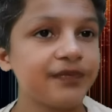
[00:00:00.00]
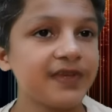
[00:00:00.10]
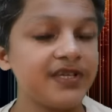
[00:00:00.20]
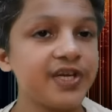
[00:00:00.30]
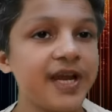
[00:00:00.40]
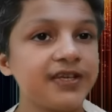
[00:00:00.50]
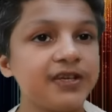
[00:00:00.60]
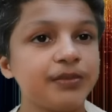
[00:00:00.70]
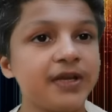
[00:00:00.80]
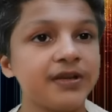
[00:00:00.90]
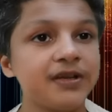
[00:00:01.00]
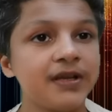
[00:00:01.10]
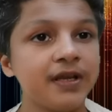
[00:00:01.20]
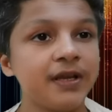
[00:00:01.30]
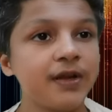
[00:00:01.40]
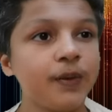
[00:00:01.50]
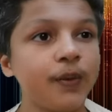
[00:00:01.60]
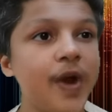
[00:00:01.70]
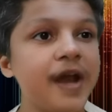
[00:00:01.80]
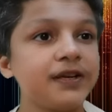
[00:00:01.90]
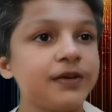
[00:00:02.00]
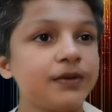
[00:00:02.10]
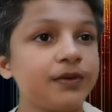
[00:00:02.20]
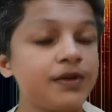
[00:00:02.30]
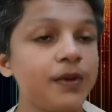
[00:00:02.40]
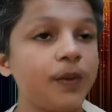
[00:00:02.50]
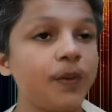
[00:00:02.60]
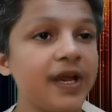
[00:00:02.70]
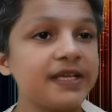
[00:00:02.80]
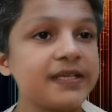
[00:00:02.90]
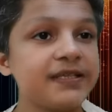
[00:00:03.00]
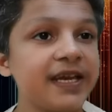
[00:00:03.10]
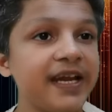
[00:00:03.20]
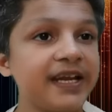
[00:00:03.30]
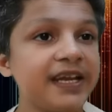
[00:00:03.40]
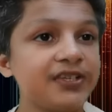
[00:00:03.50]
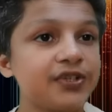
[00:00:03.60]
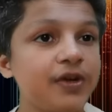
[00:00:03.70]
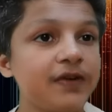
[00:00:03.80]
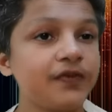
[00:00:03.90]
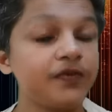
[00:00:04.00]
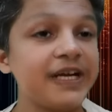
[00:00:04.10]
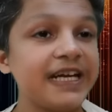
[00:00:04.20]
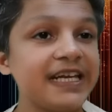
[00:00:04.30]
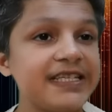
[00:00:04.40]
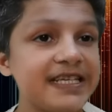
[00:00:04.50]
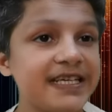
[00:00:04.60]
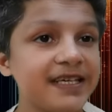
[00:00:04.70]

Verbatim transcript: a giant Nubian warrior whose voice is a caricature of virility.